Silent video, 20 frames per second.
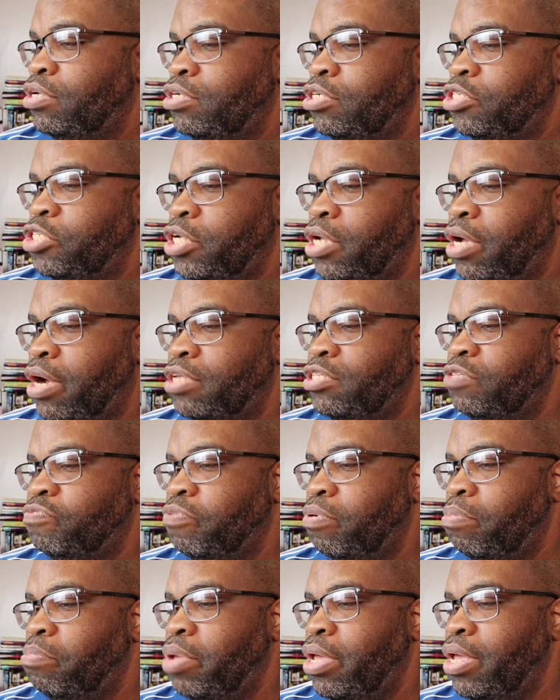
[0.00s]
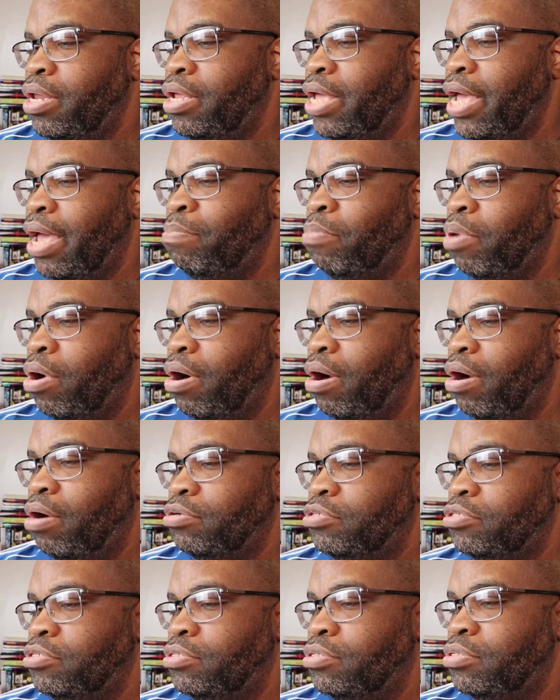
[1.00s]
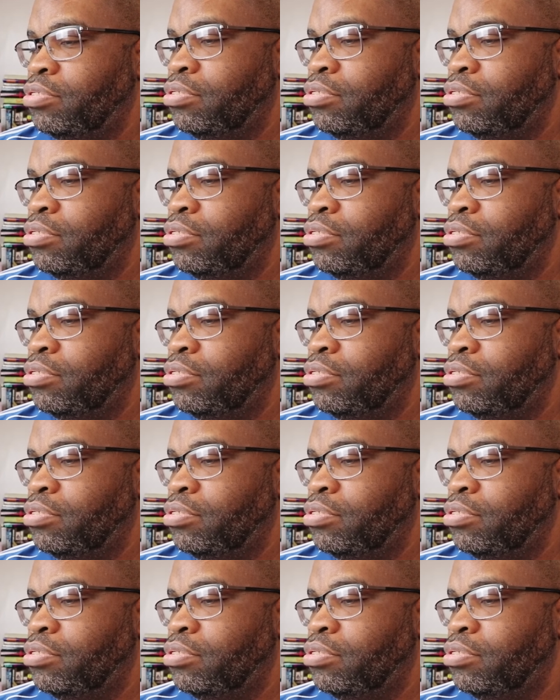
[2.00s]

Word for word: She hunts for men at bars